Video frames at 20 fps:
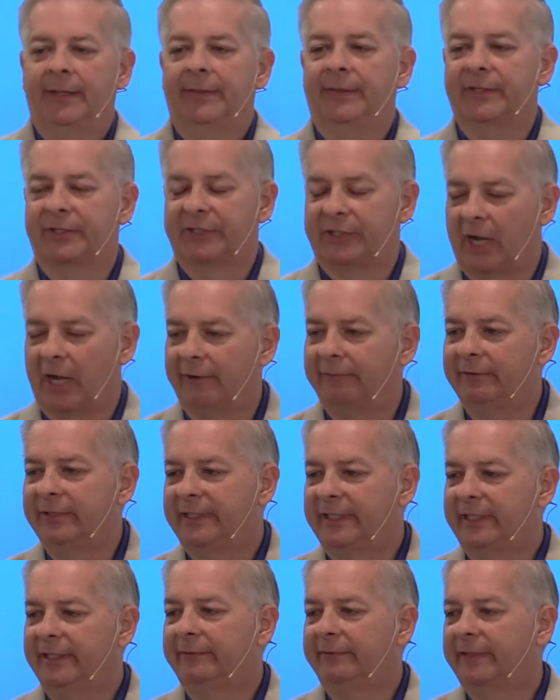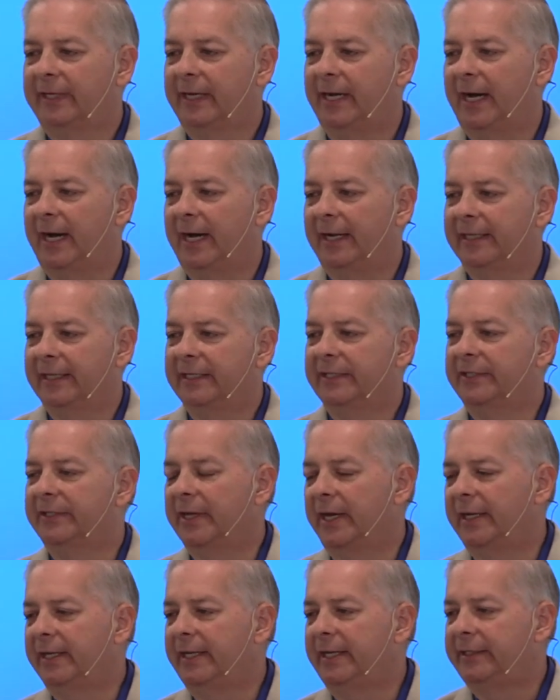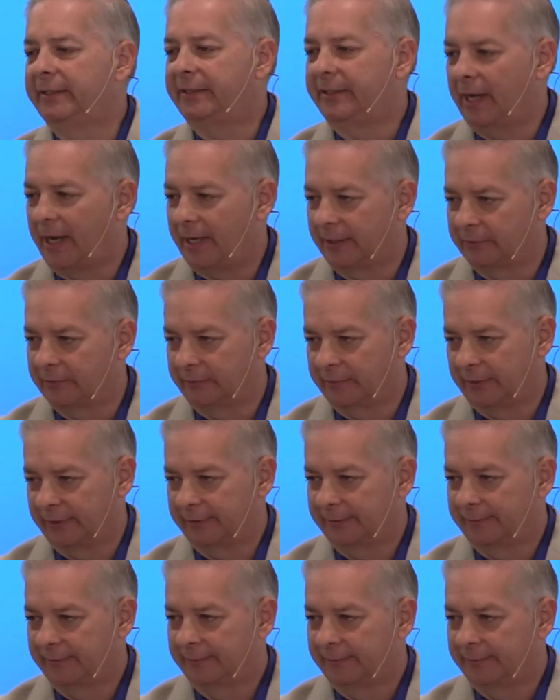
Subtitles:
The sovereignty of God is not a doctrine